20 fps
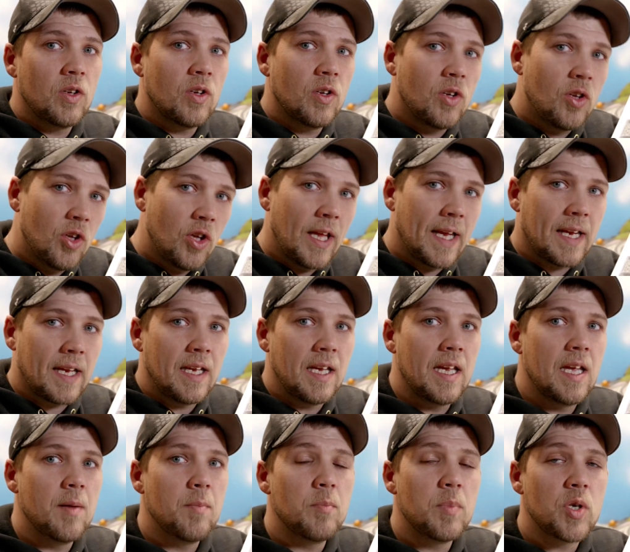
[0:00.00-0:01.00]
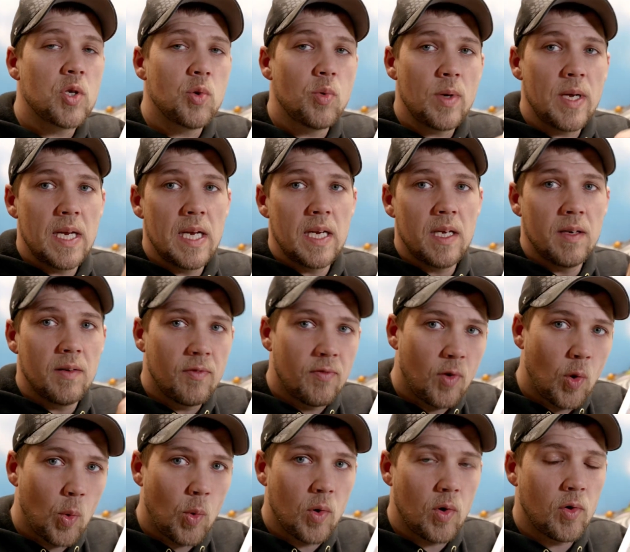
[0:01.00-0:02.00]
click in between
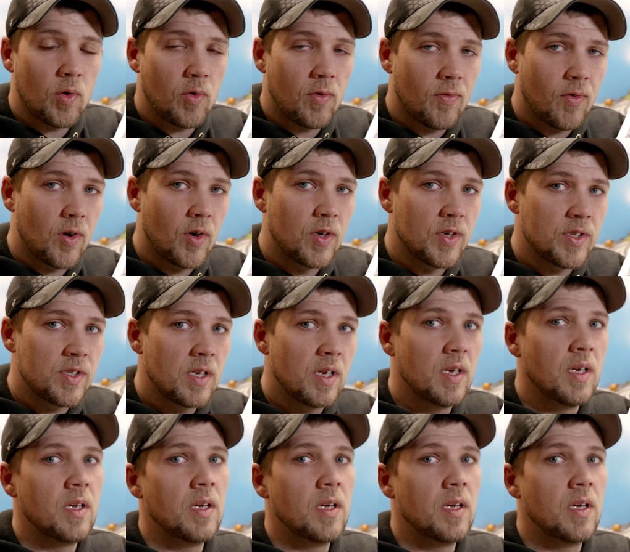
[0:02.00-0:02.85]
forward and reverse